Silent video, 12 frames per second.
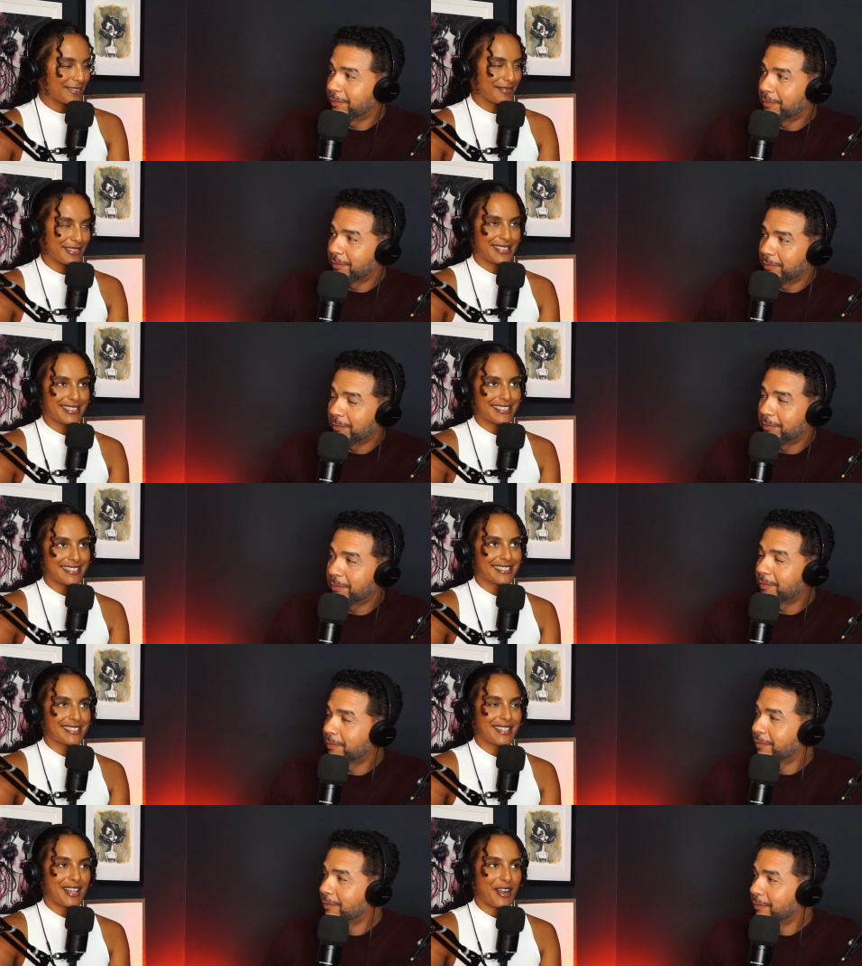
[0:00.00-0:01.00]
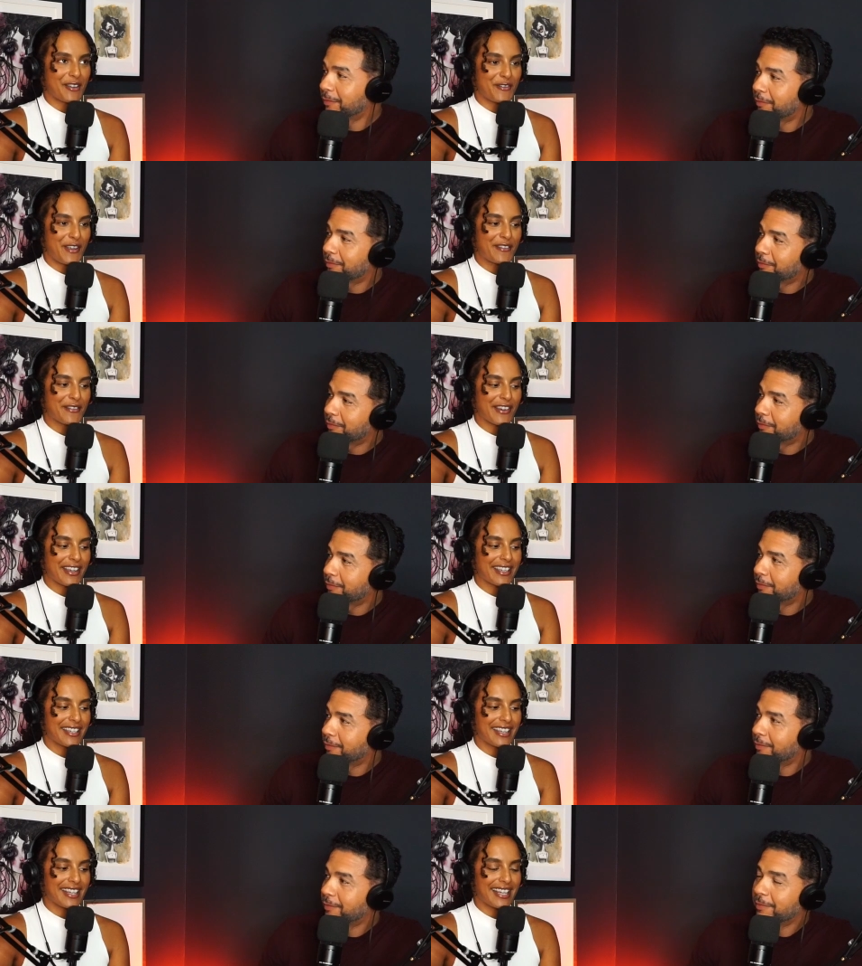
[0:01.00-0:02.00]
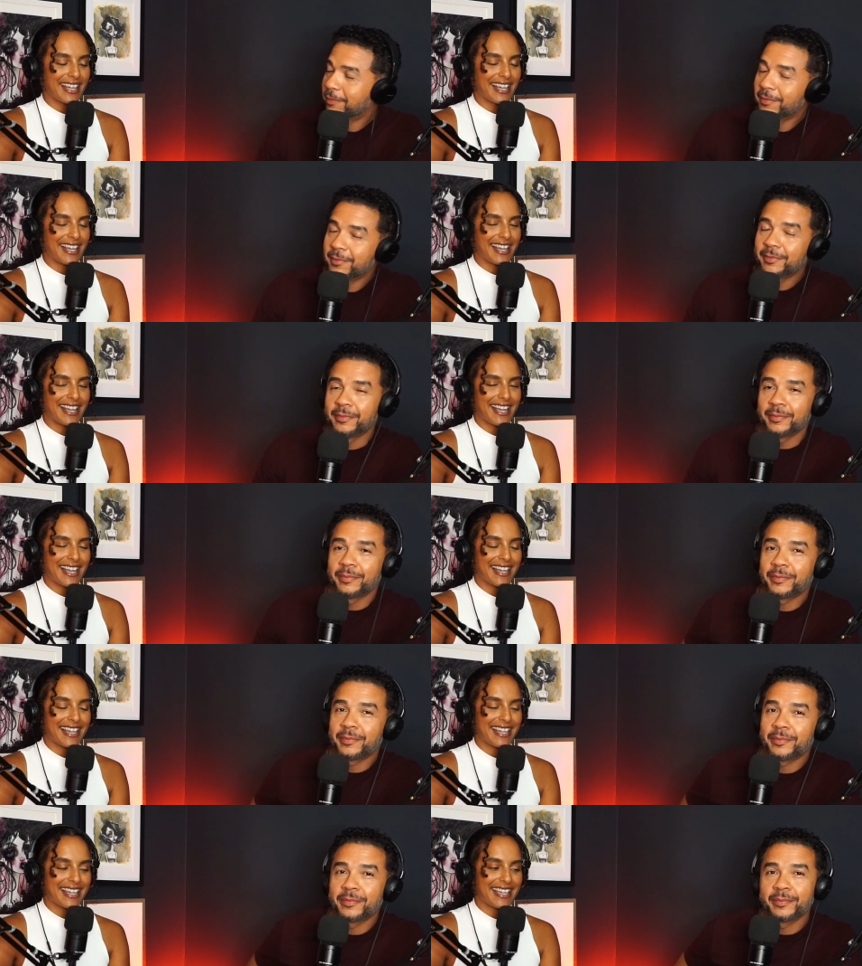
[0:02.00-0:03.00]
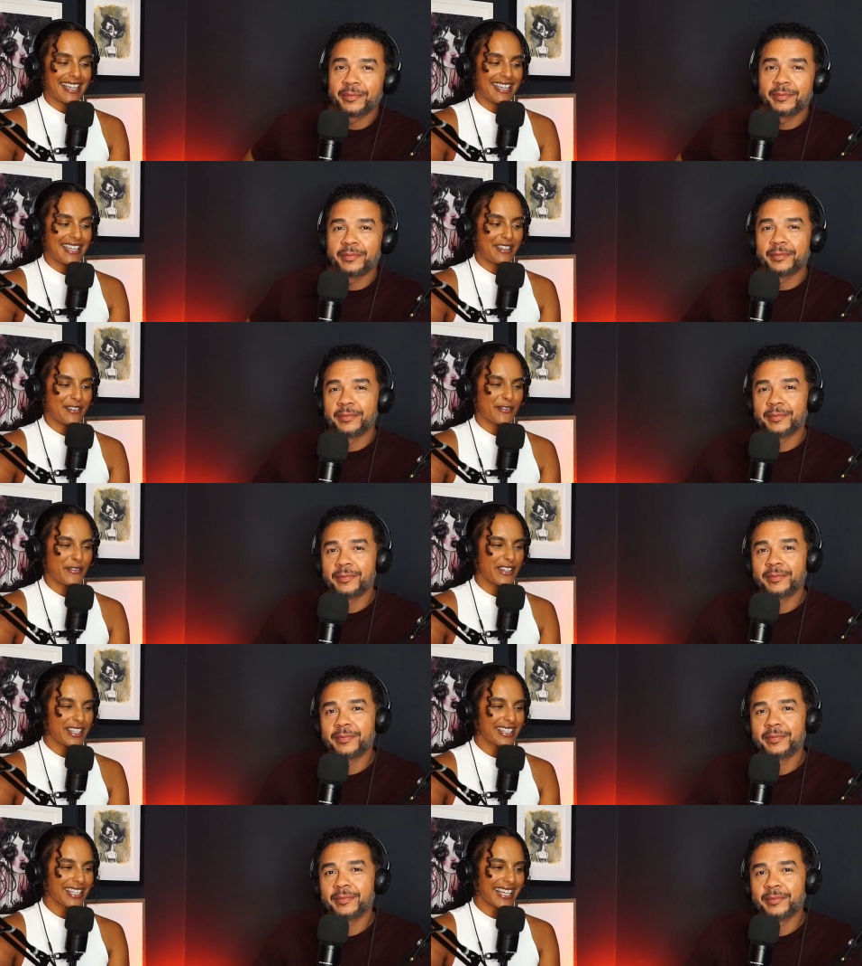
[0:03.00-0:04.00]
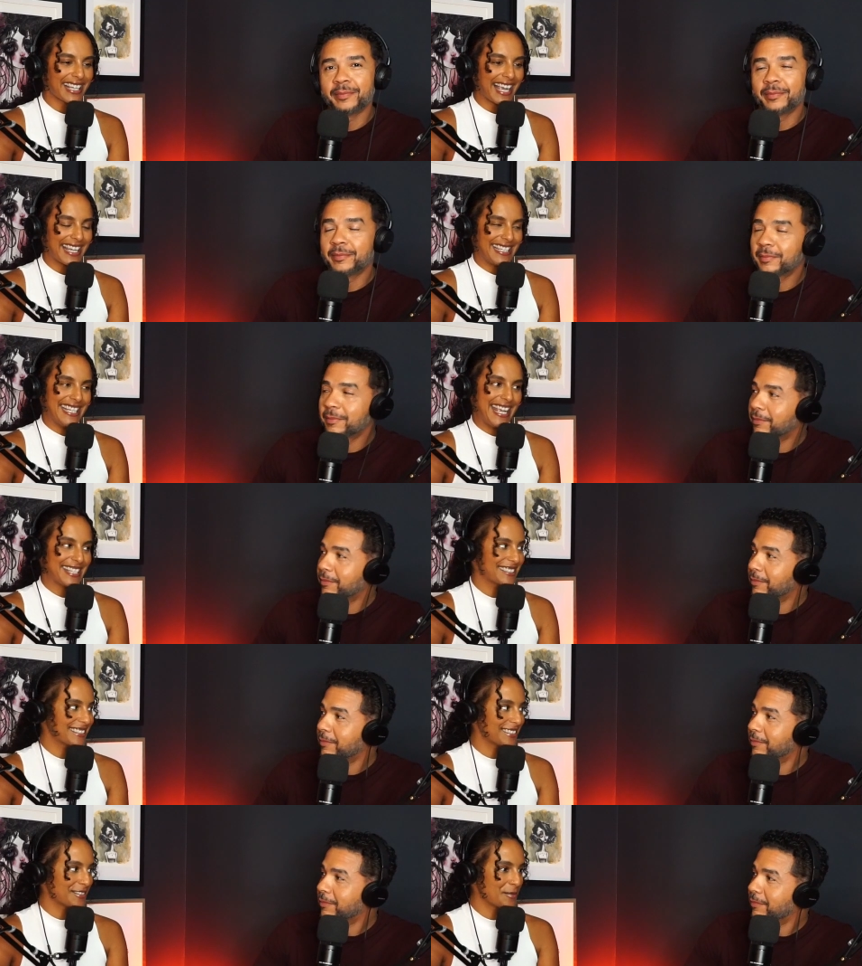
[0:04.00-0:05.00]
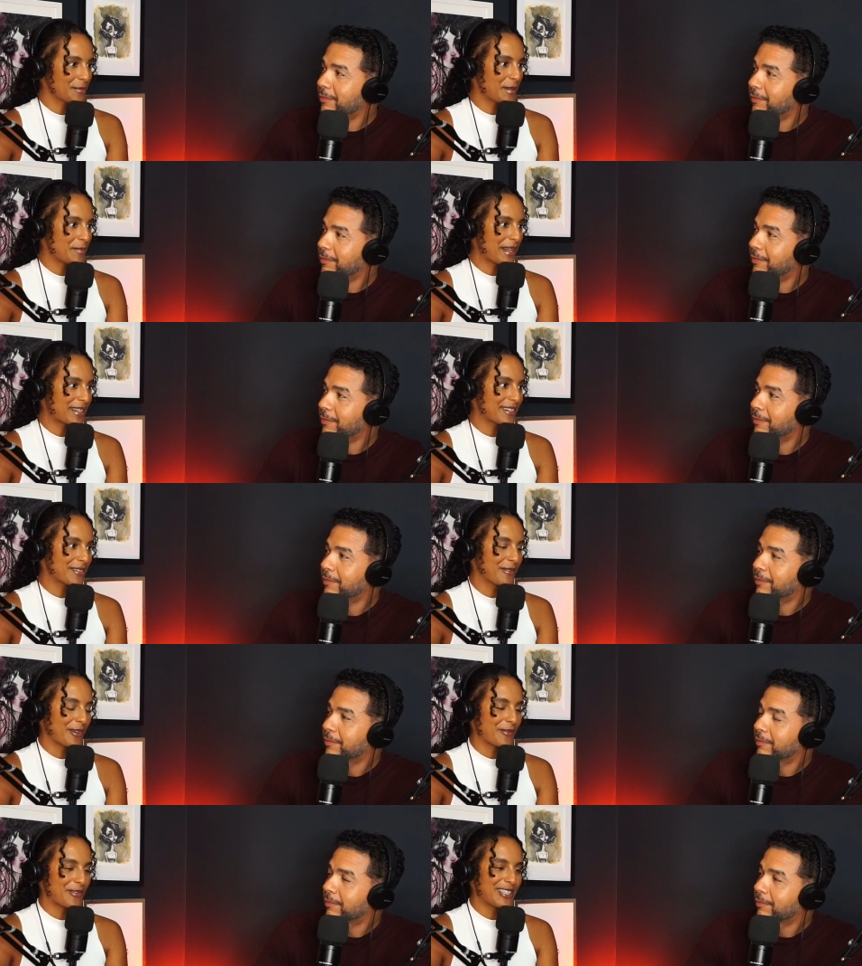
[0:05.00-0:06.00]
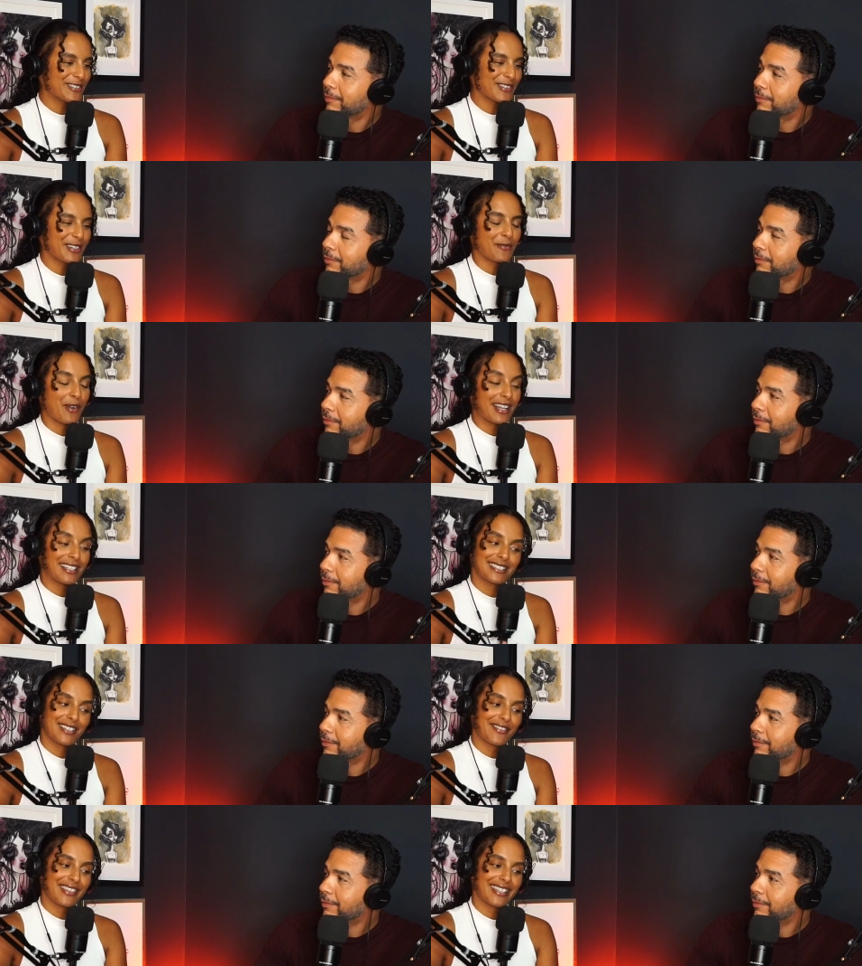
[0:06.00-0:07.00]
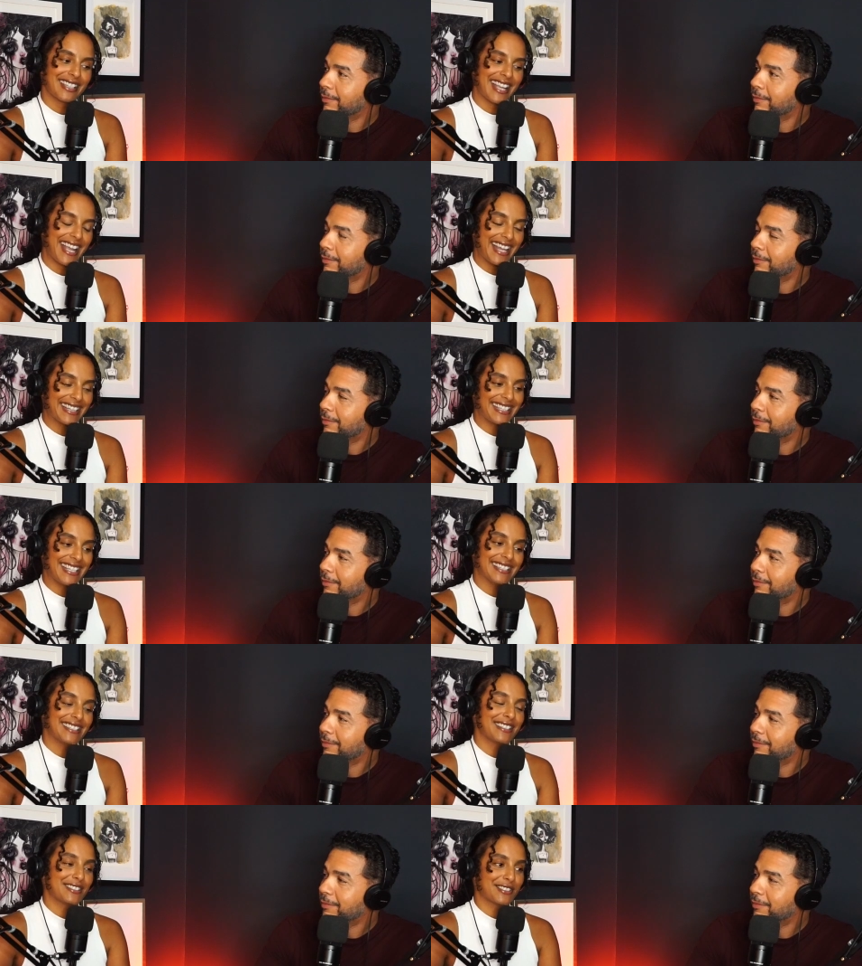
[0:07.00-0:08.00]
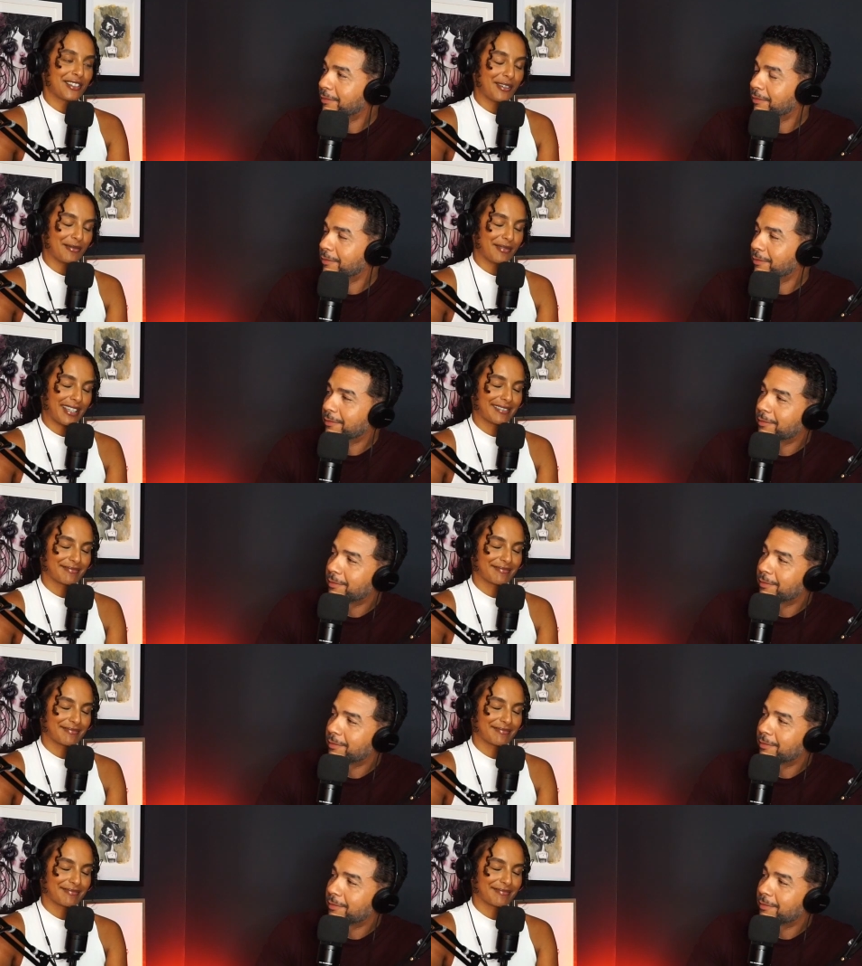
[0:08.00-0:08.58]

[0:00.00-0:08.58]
Speaker 1: which is our favorite, I feel like I can handle a little bit better when we drink wine and stuff like that. At the end of the show, I'm like,